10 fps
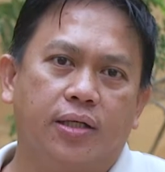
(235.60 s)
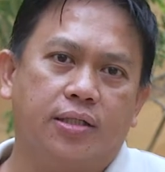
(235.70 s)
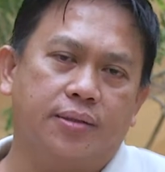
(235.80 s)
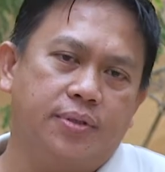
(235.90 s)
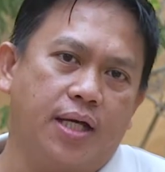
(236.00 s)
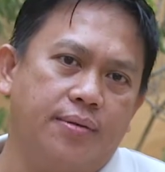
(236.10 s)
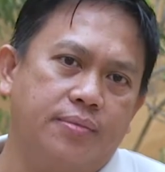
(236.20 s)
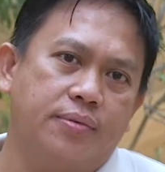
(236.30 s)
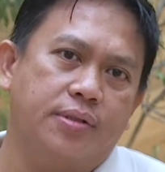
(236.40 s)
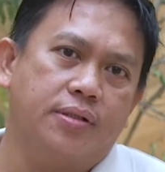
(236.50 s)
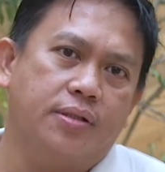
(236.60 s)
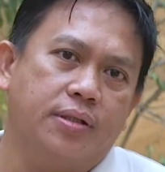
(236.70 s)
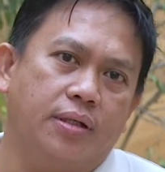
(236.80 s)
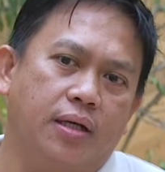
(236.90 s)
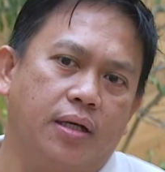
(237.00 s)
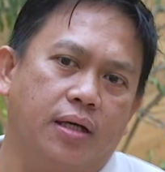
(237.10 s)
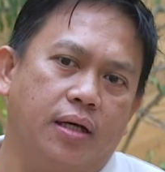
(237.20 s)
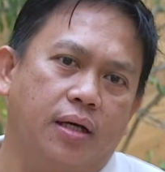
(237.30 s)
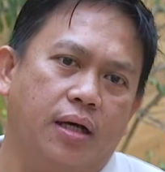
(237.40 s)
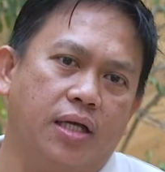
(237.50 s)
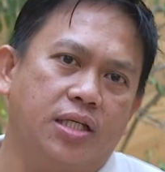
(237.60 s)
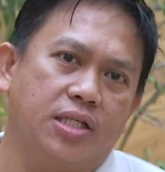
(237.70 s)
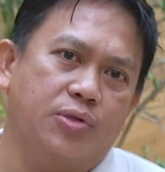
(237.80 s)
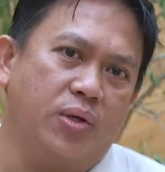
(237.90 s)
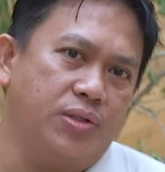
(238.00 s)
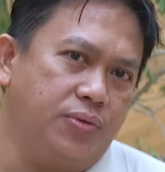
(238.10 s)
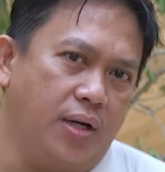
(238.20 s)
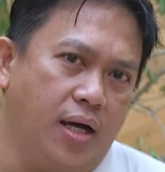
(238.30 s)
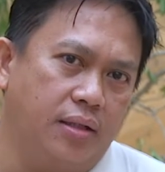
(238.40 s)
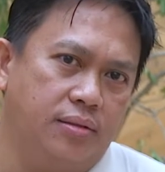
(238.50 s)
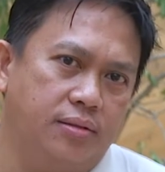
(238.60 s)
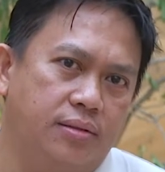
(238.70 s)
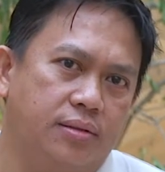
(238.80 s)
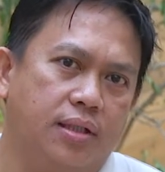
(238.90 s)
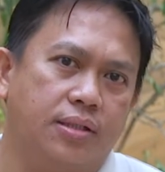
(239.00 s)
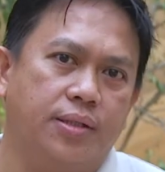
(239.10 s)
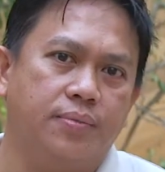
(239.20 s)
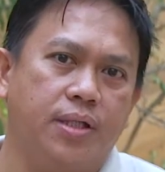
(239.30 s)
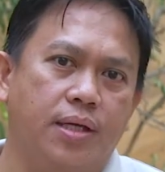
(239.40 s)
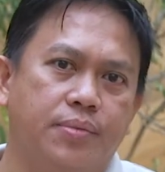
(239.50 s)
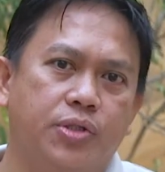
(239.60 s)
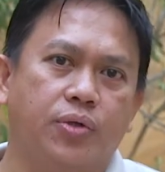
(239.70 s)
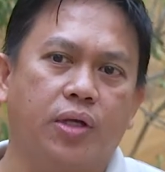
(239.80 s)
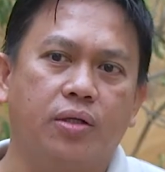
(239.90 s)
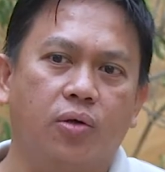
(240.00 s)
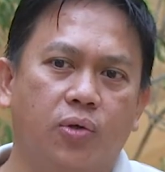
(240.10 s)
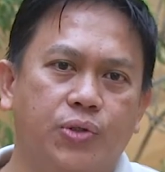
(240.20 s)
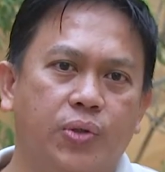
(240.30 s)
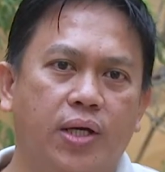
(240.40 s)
sometimes, I just want to add that sometimes you can also